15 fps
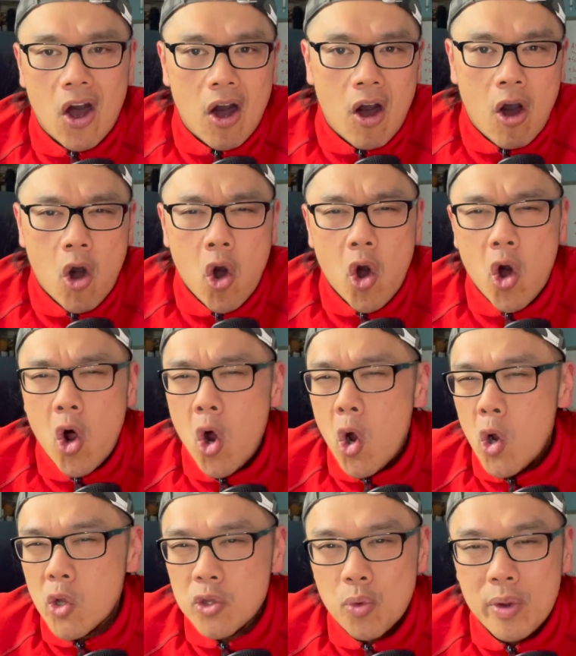
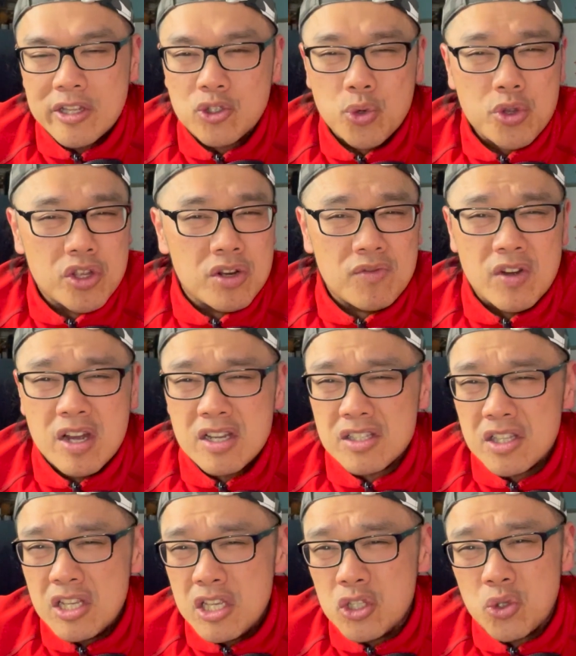all the way through
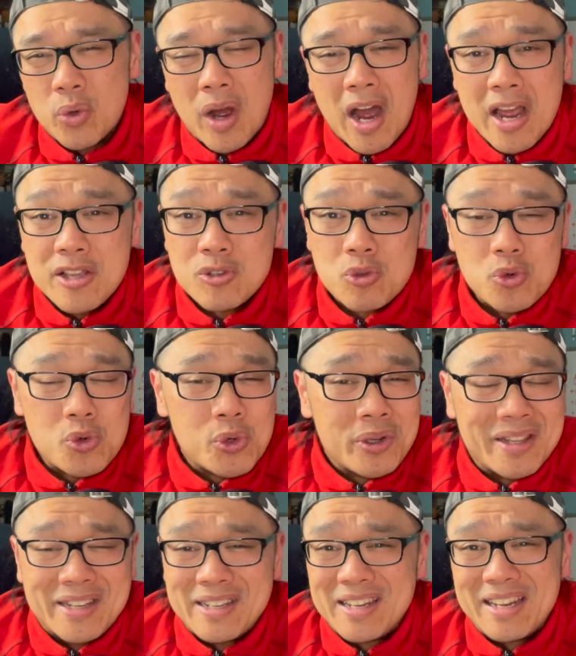university, through high school,
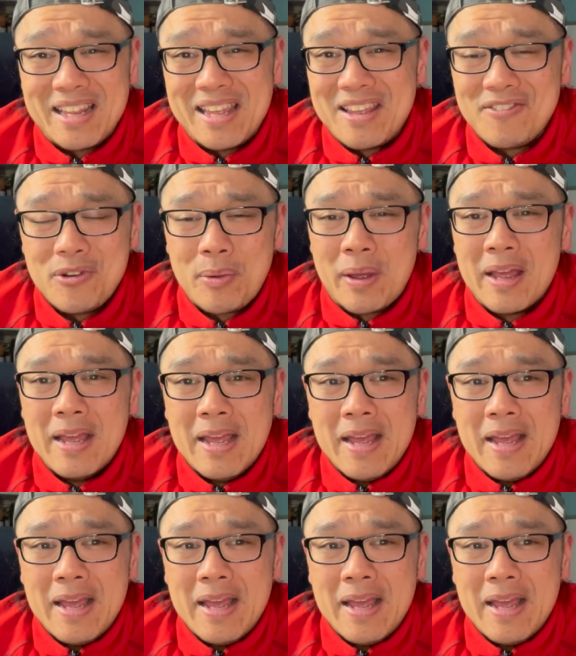and everywhere.